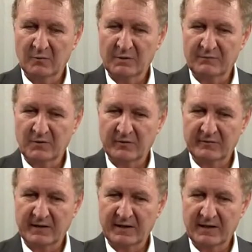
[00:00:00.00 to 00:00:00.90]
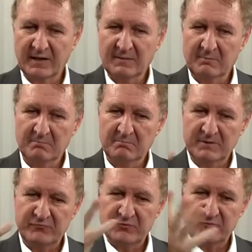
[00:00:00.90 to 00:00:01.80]
we've got
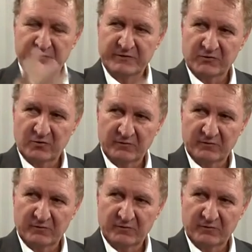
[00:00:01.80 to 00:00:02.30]
mineral-rich